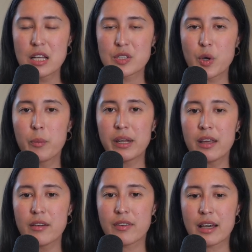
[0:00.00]
So
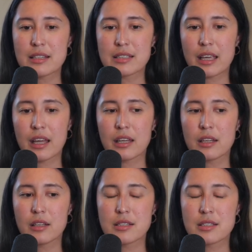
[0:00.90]
many of us
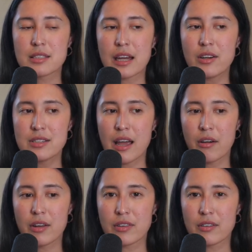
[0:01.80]
can stare doubt